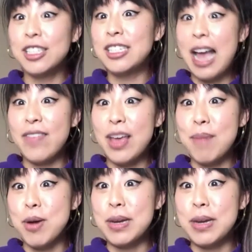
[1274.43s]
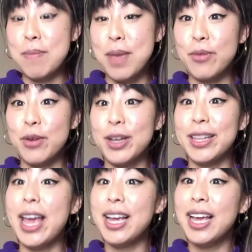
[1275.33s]
Just to have that moment in bed where
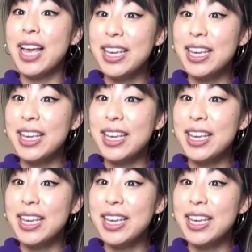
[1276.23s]
like,